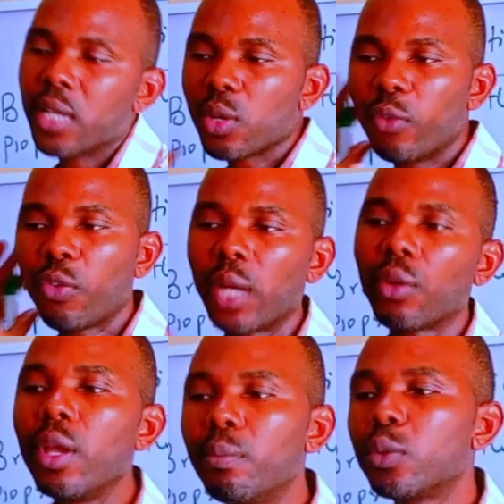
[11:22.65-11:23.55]
So if you are
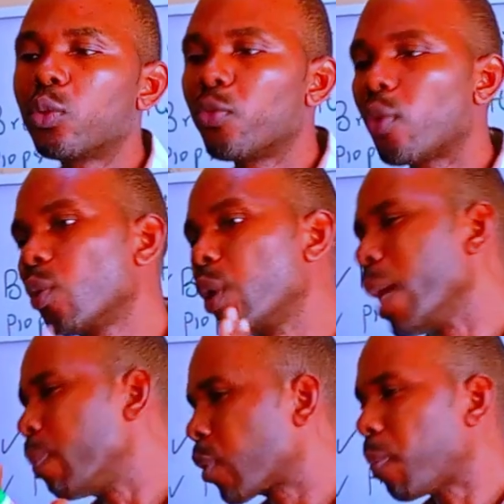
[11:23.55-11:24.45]
not able to follow
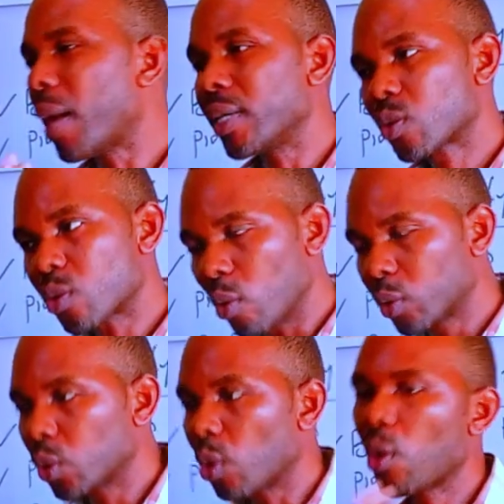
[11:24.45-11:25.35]
a proper
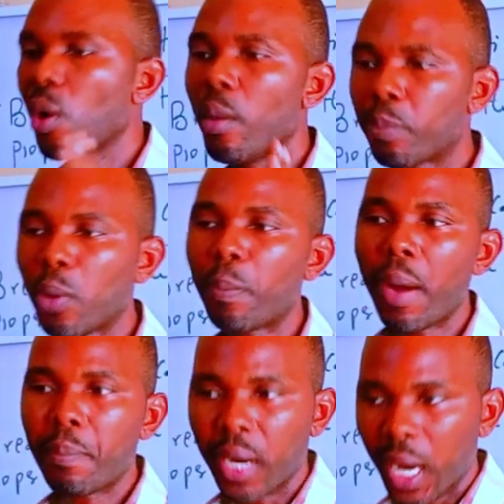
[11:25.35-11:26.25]
structure,
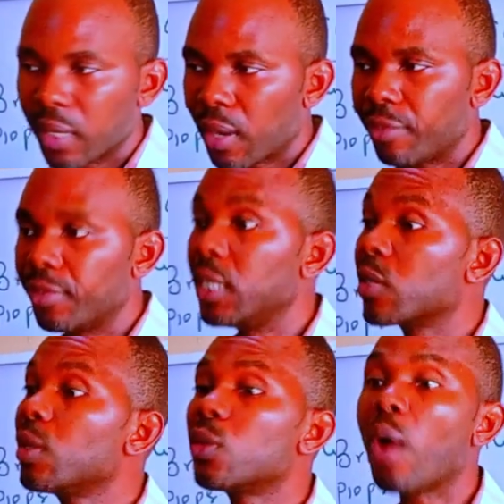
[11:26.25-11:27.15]
proper paragraphing
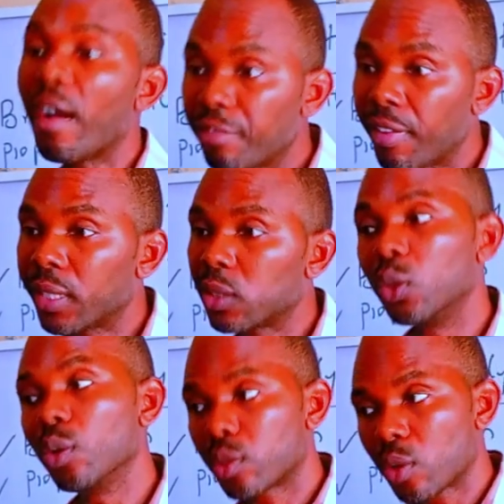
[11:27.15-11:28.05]
is going to
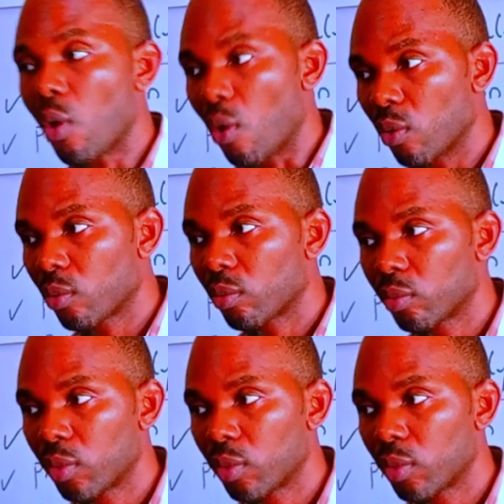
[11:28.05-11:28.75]
affect your score.